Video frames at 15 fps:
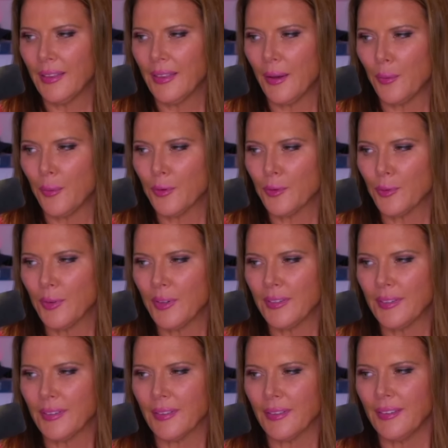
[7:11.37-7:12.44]
that was
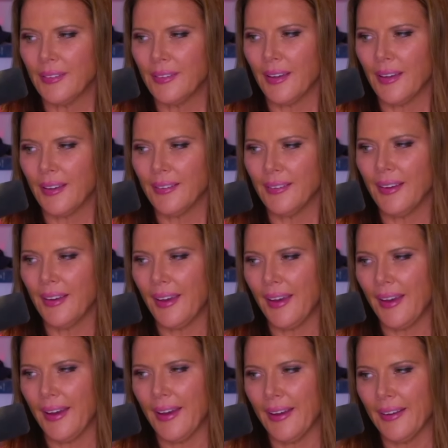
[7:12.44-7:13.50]
recently done,
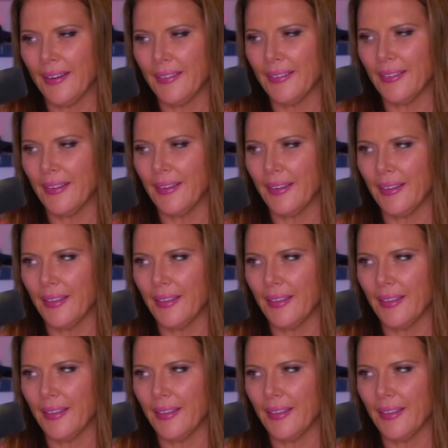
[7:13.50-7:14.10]
and